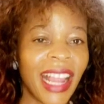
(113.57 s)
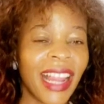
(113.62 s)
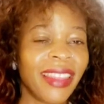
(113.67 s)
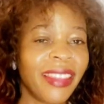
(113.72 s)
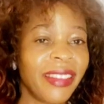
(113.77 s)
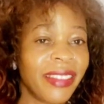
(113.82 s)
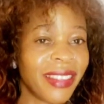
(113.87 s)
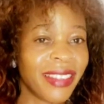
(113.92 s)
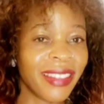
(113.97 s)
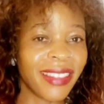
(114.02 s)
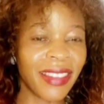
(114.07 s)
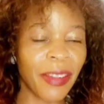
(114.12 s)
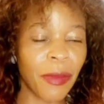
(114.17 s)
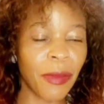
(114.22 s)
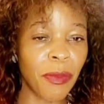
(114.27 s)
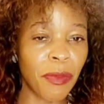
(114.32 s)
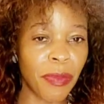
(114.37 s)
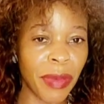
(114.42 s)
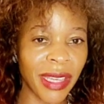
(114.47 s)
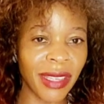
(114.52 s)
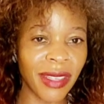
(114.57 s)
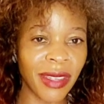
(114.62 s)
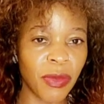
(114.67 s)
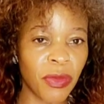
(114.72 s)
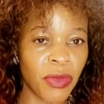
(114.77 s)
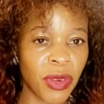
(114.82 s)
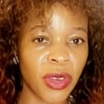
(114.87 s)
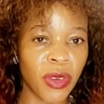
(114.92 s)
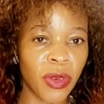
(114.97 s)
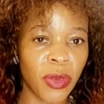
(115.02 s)
this is the best
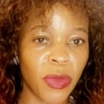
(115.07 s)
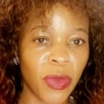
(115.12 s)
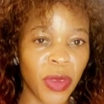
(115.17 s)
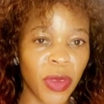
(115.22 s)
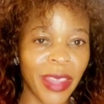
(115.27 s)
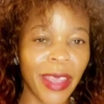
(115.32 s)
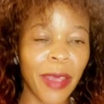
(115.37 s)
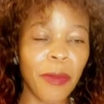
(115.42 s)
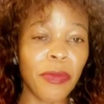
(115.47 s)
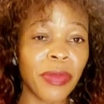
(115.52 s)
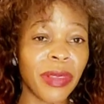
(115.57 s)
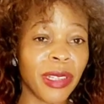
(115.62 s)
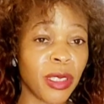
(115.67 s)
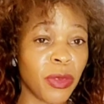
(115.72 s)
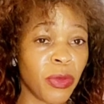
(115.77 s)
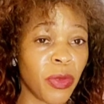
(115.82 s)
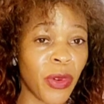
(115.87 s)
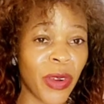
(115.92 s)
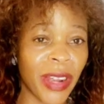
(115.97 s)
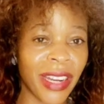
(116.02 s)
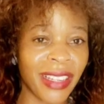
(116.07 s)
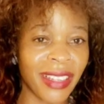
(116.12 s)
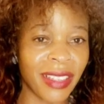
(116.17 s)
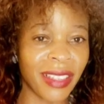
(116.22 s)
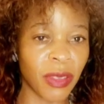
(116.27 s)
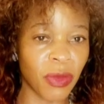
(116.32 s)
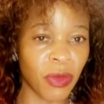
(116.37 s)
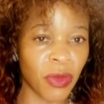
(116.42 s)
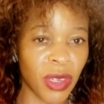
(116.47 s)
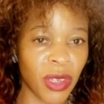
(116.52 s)
video for them. Please forward
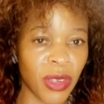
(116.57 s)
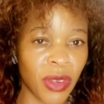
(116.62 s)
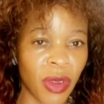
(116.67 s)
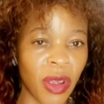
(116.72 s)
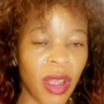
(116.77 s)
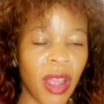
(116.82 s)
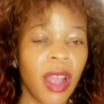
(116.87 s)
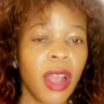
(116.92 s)
this video.